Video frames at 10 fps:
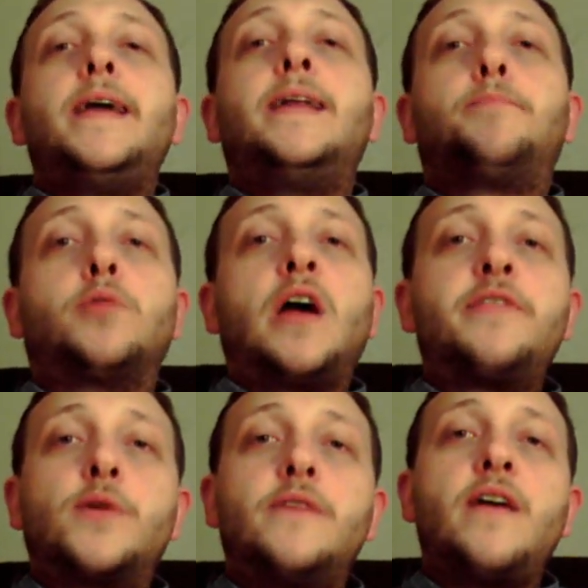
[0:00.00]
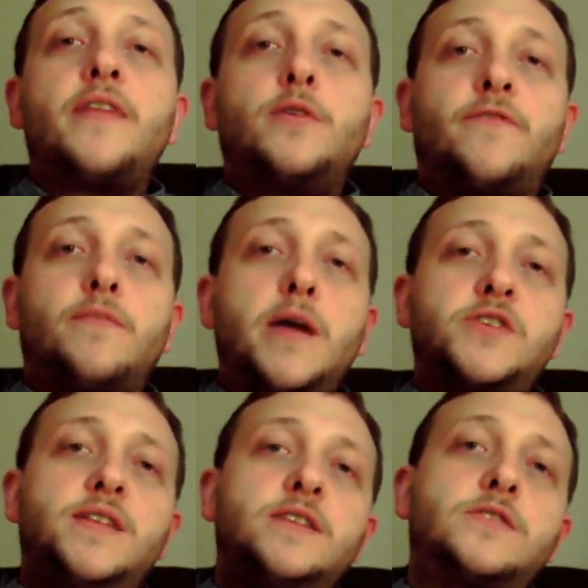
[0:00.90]
and a plethora of other
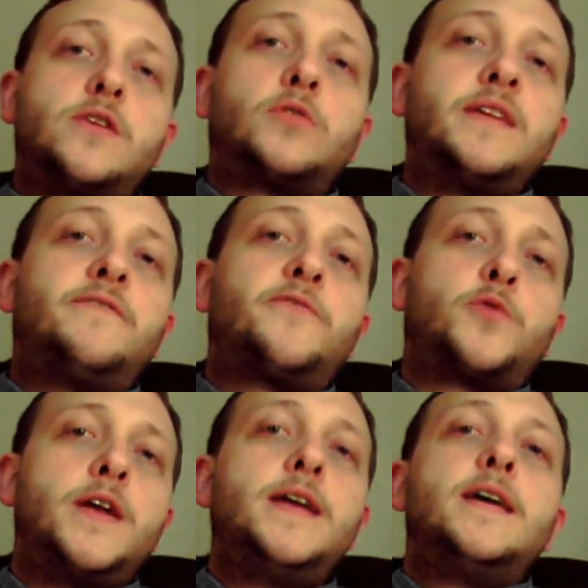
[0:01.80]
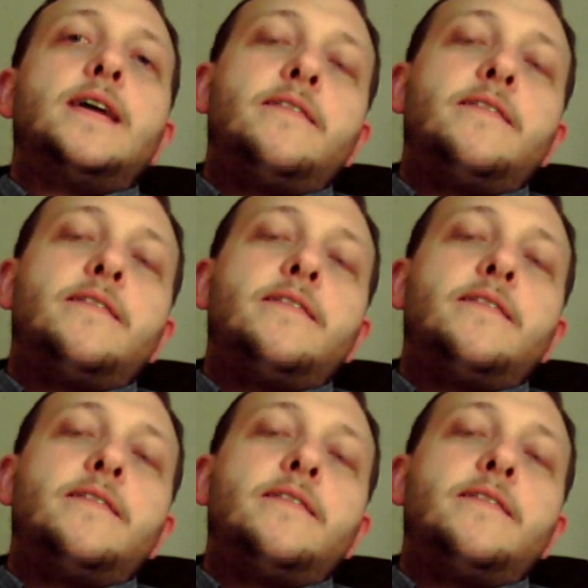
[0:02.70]
information that is totally free.